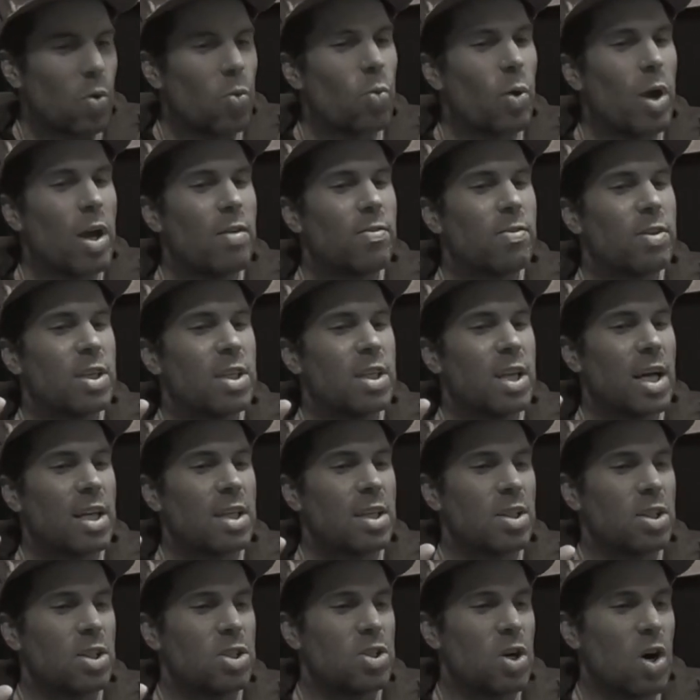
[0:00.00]
Wave goodnight
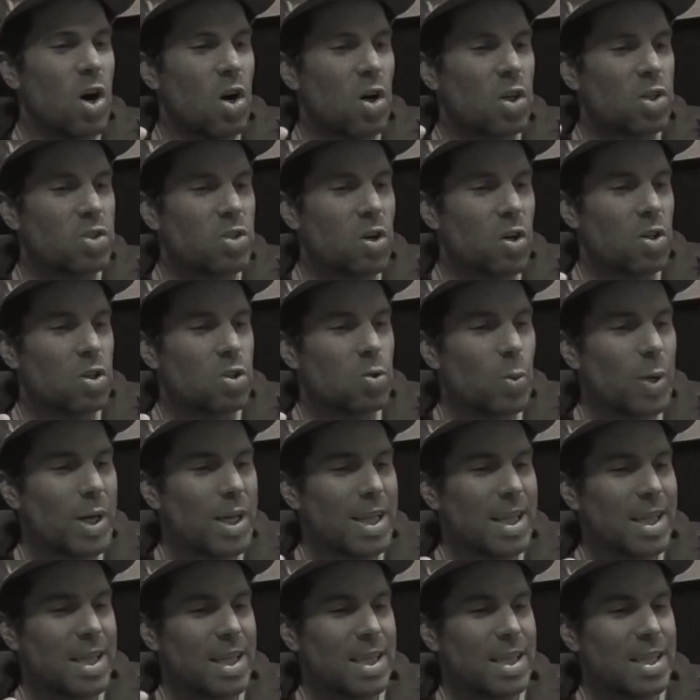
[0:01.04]
to the dog star
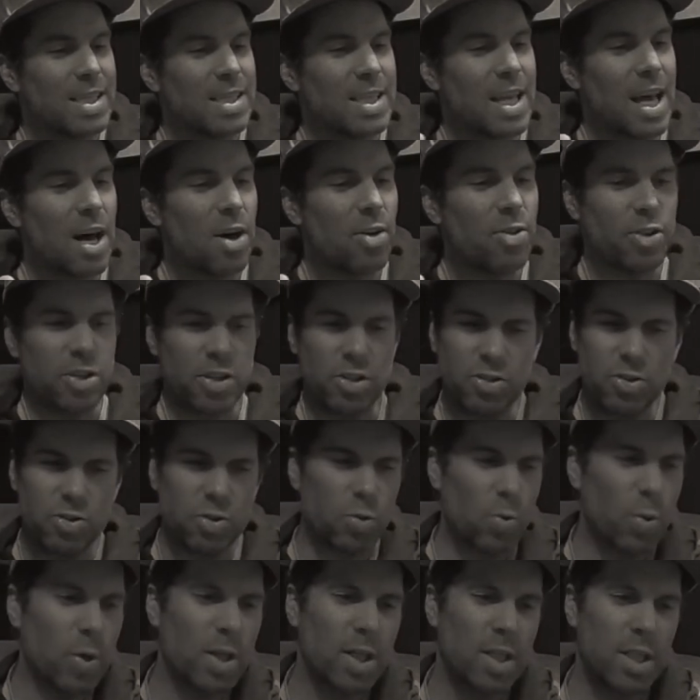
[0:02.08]
twinkling in the south and
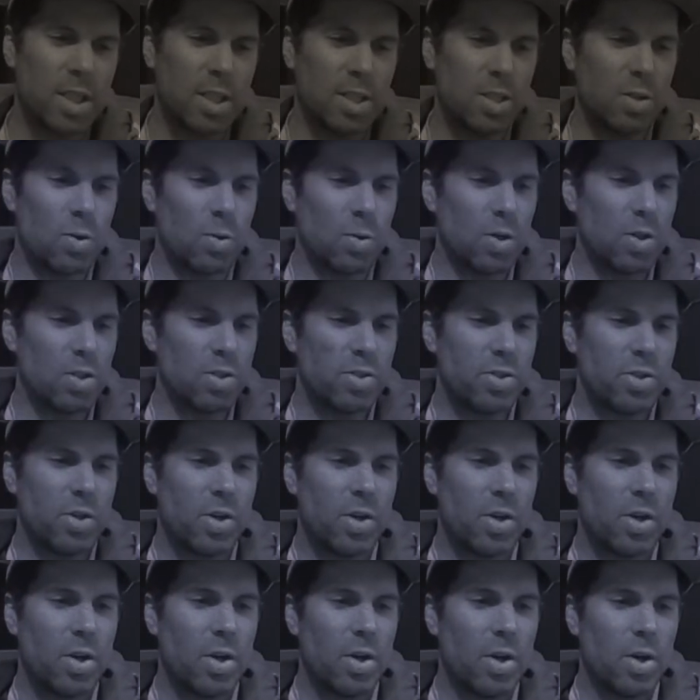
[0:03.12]
trundle indoors.
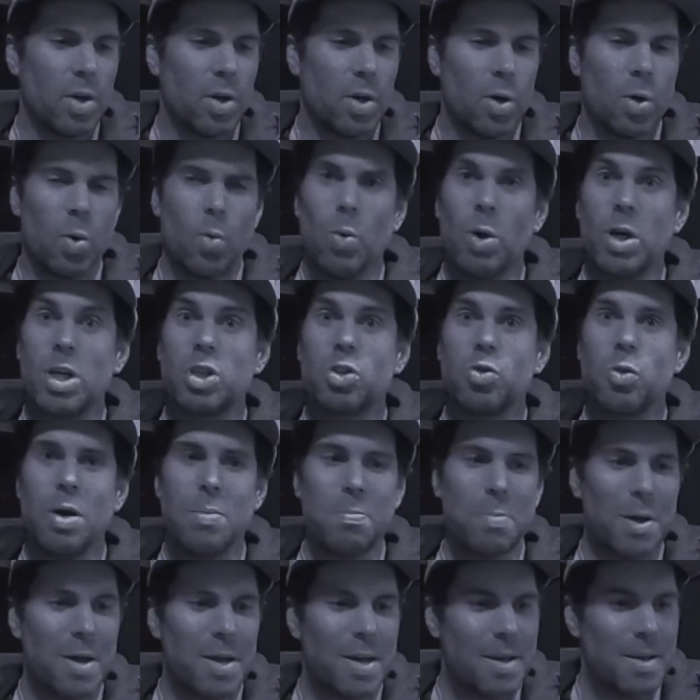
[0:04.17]
What a
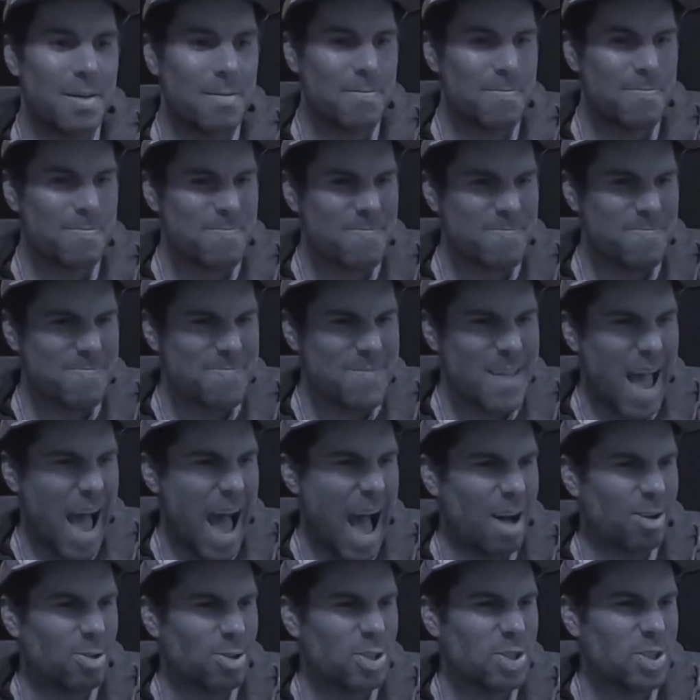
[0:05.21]
trip!
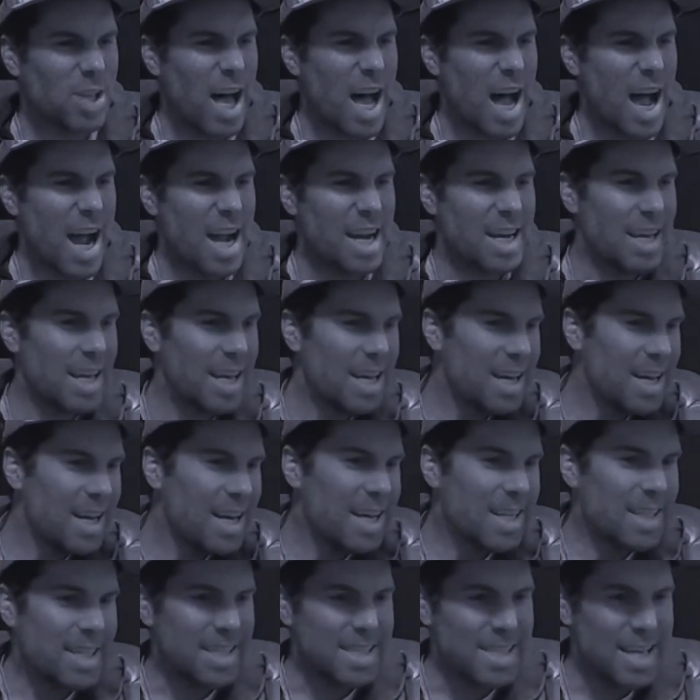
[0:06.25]
Outside,
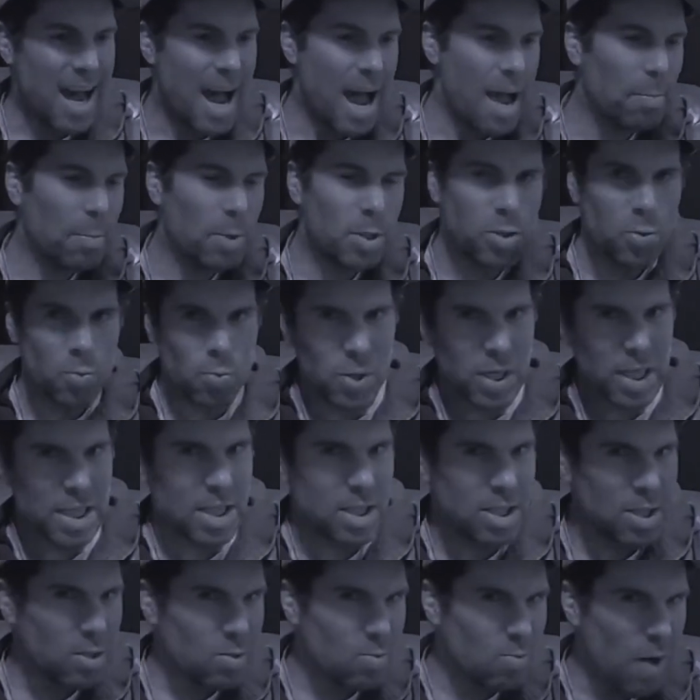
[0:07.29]
the timeless
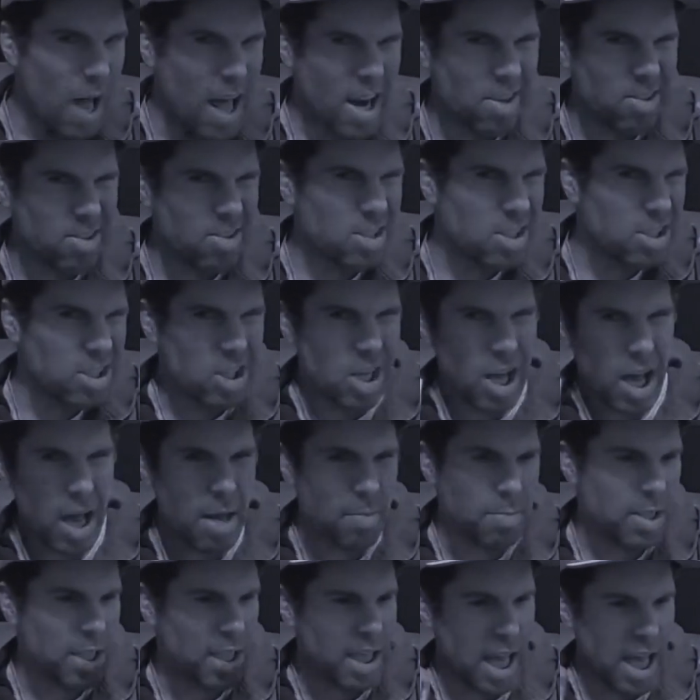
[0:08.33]
wind rattles the
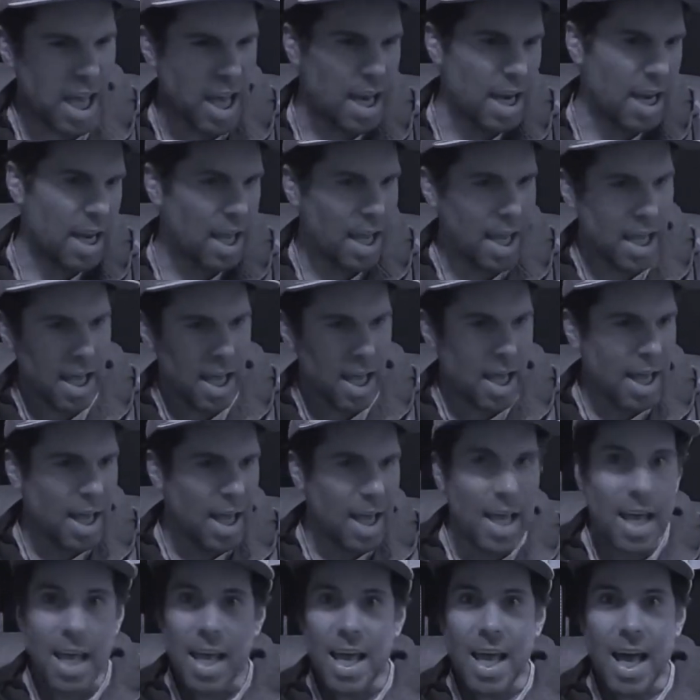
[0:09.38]
chimes again.
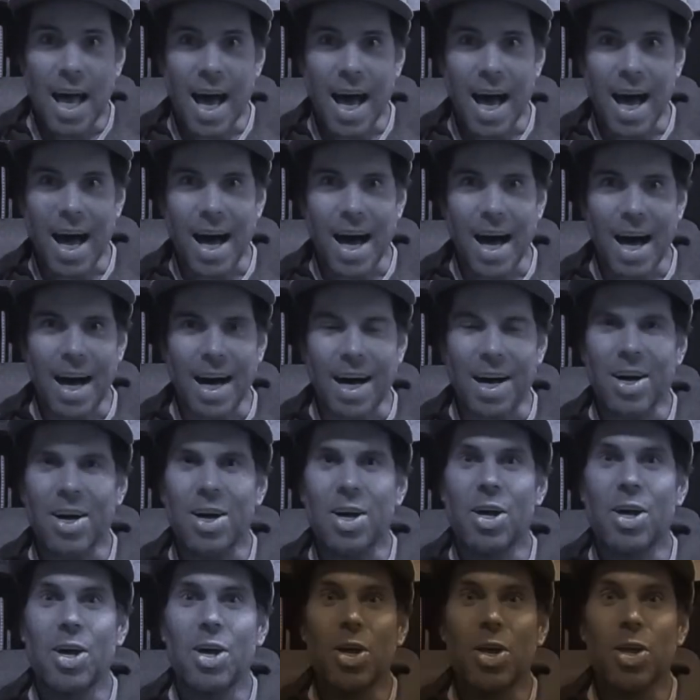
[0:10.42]
Ah,
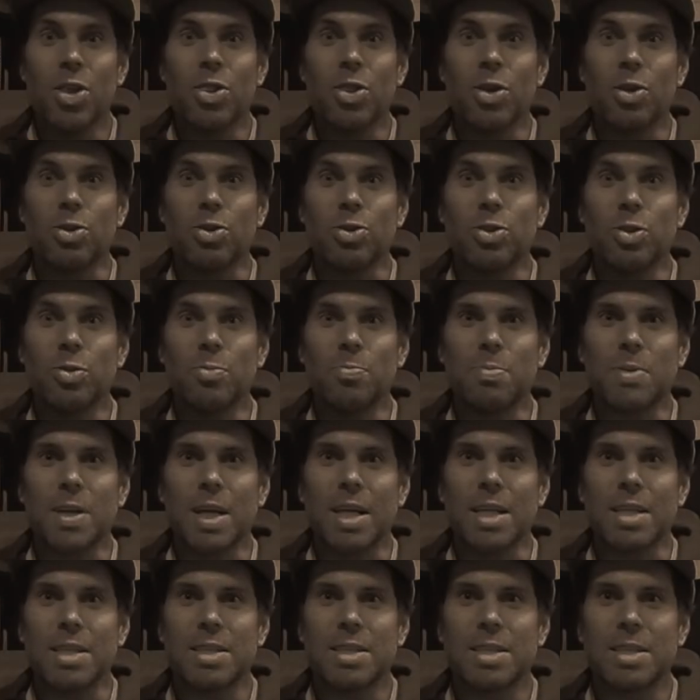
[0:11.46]
there's no
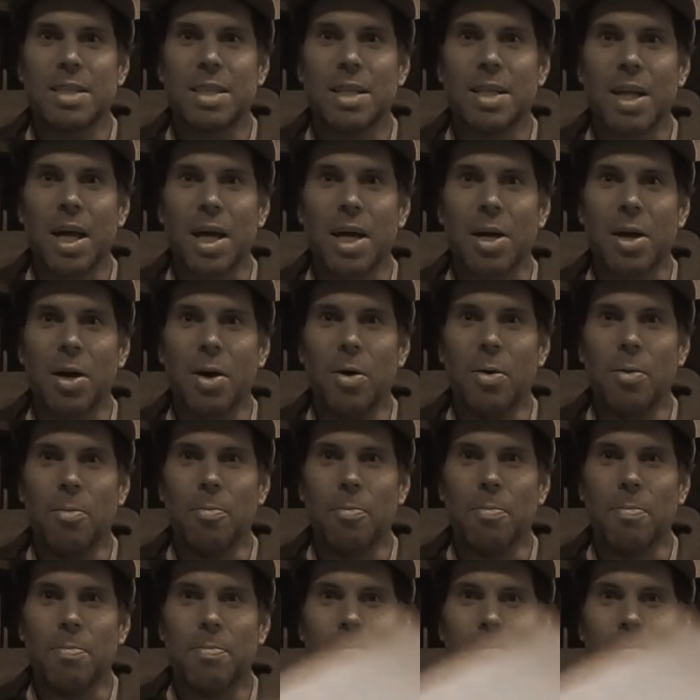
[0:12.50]
place like home.